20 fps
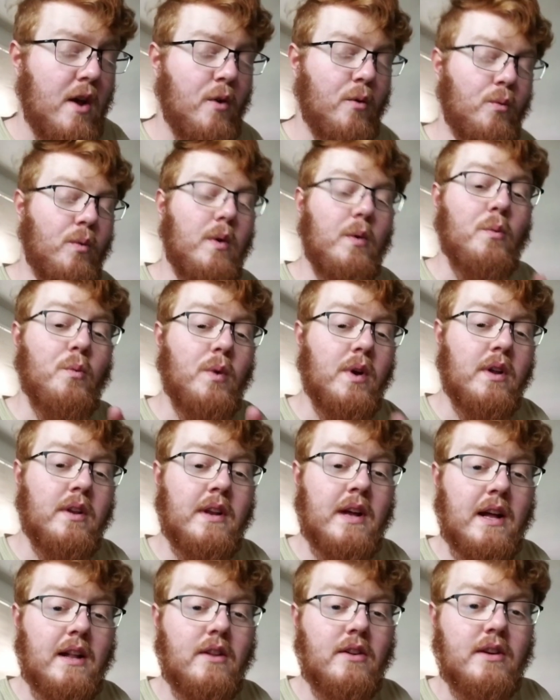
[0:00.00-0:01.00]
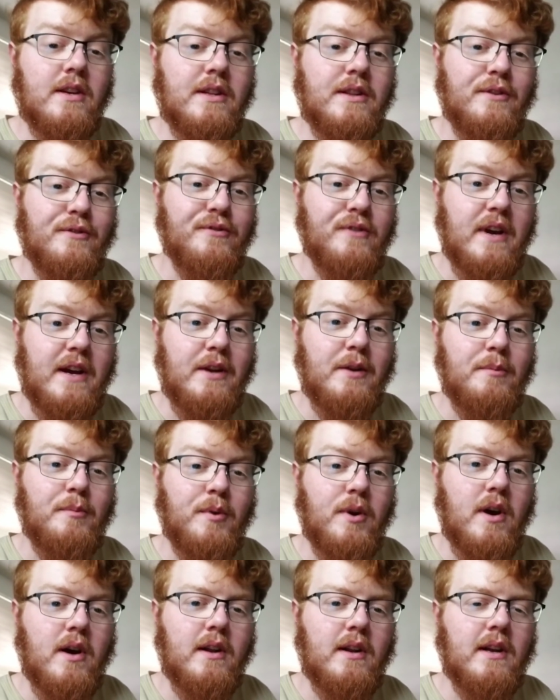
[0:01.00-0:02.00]
We will not look at the final
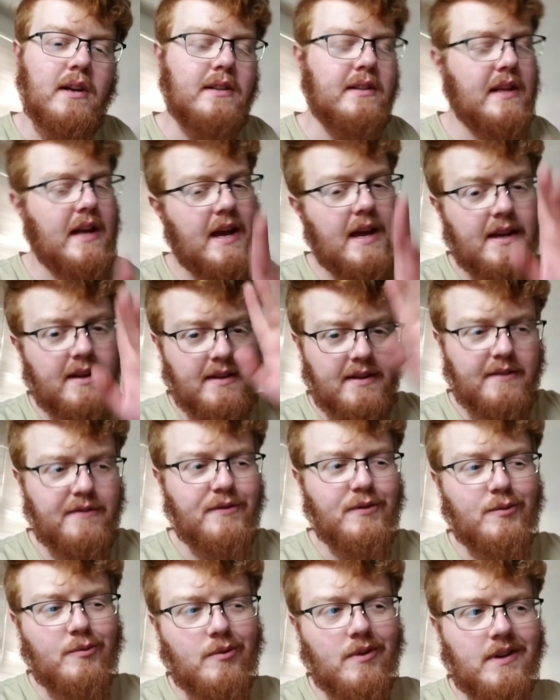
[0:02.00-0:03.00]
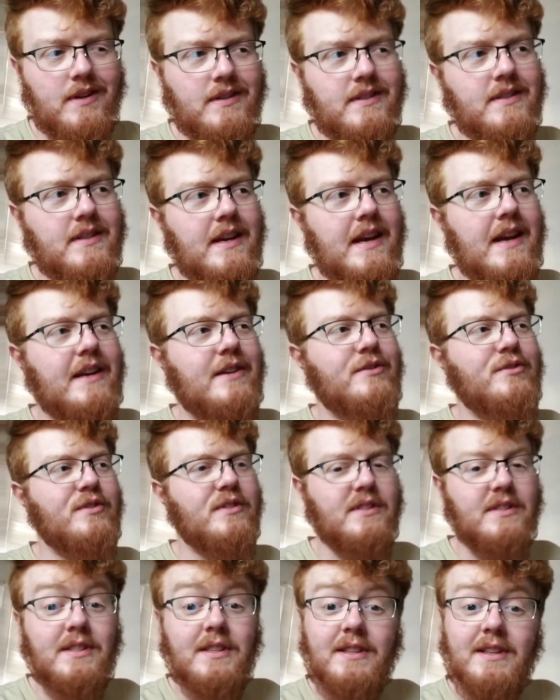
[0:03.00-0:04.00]
product. That, if you want to actually
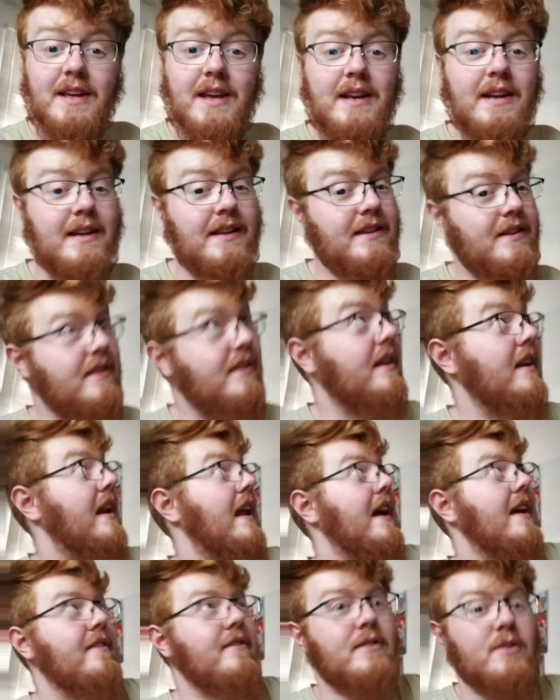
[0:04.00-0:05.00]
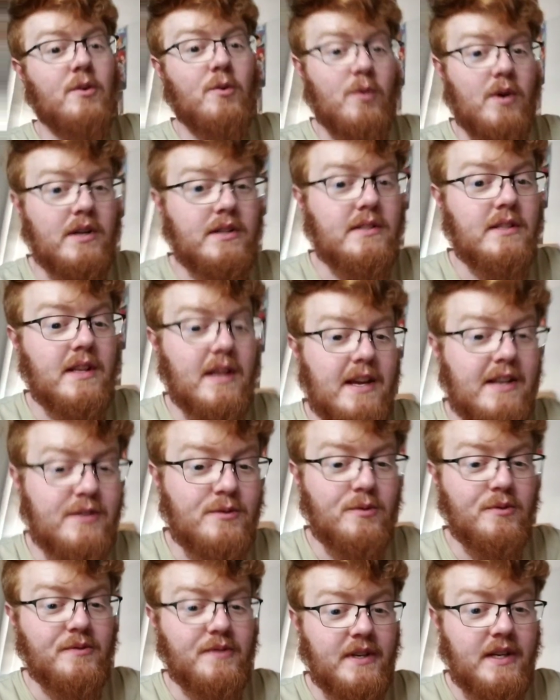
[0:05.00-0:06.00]
see that, you're going to have to go watch the
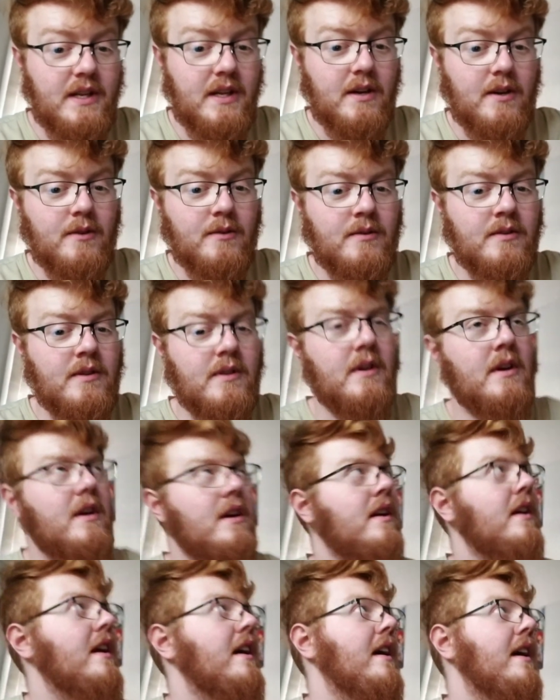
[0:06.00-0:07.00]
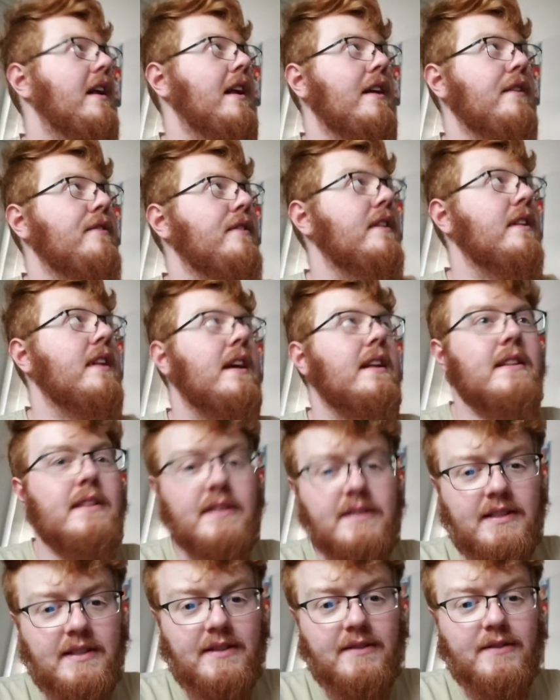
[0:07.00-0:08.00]
actual video. I feel like
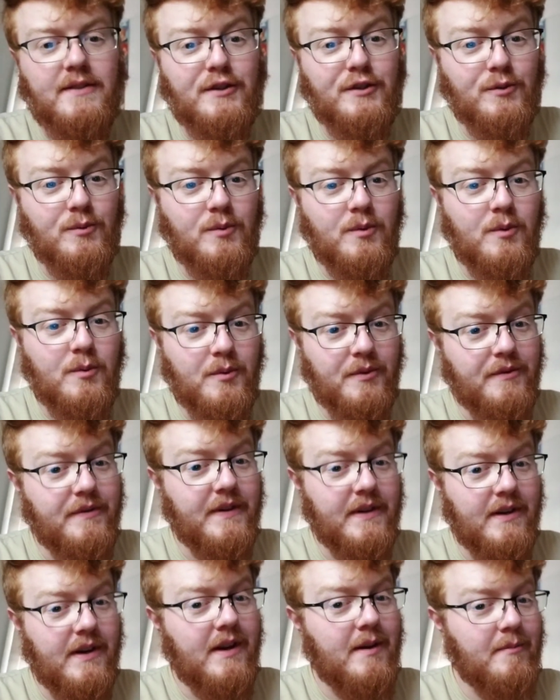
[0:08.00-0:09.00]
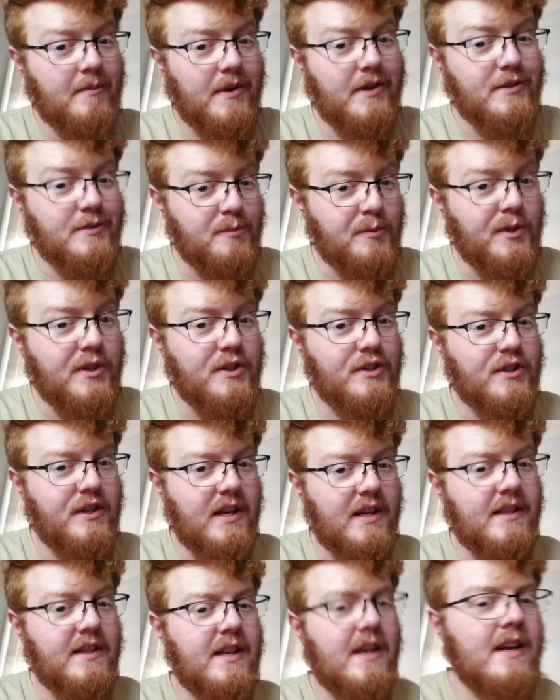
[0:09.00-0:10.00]
this individual would very much
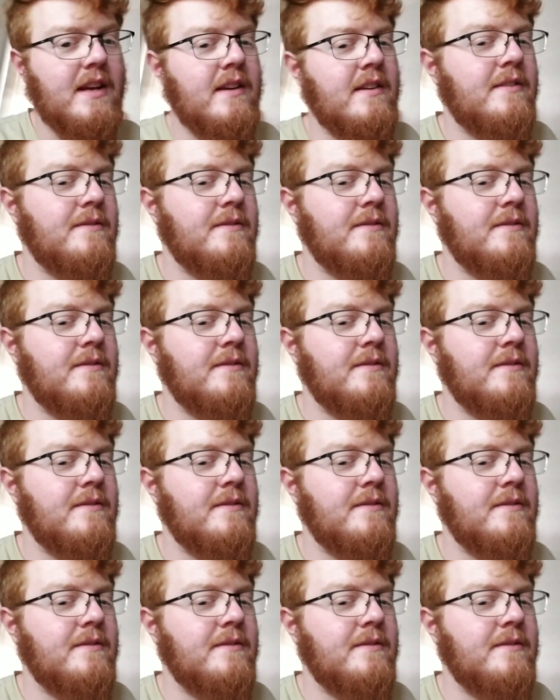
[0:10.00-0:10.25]
appreciate that.